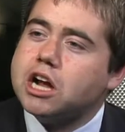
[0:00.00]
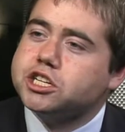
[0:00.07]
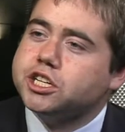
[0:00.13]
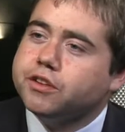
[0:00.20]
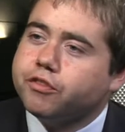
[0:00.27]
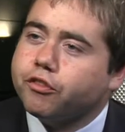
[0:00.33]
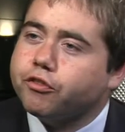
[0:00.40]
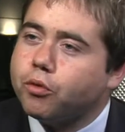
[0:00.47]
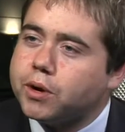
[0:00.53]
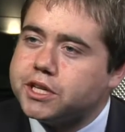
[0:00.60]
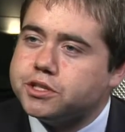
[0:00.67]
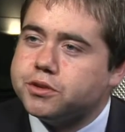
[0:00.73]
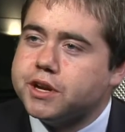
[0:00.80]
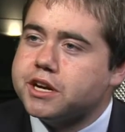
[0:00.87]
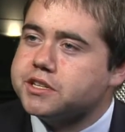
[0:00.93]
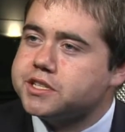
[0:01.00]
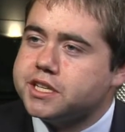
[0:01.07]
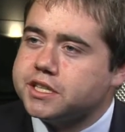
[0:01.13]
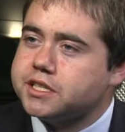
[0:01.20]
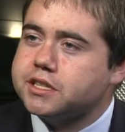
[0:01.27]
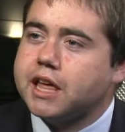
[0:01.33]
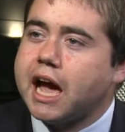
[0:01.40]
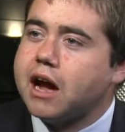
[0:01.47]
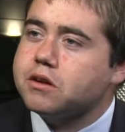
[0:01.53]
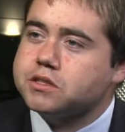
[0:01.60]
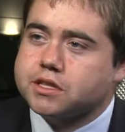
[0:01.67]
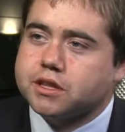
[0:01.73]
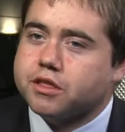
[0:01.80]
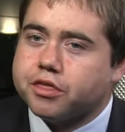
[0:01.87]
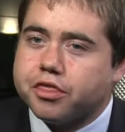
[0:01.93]
Washington for 42 years, 6 in the
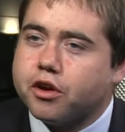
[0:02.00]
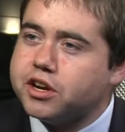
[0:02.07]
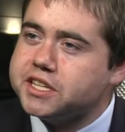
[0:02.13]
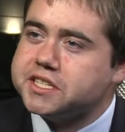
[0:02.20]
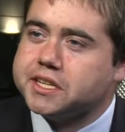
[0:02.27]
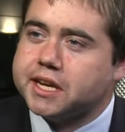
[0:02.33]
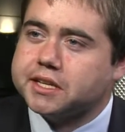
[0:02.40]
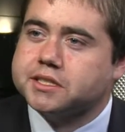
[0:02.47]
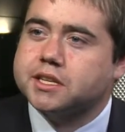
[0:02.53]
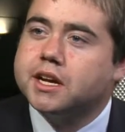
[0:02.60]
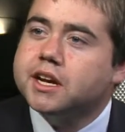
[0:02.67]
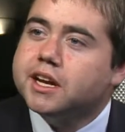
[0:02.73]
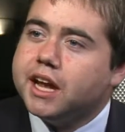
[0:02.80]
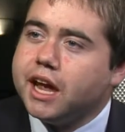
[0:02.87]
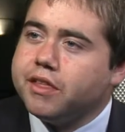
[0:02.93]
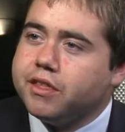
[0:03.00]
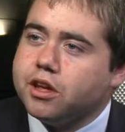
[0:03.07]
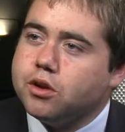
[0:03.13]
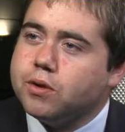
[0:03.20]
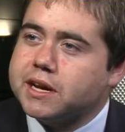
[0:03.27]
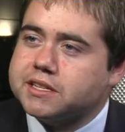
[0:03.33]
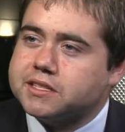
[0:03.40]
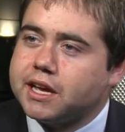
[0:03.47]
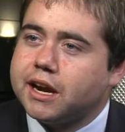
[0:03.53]
House and then 36 in the U.S.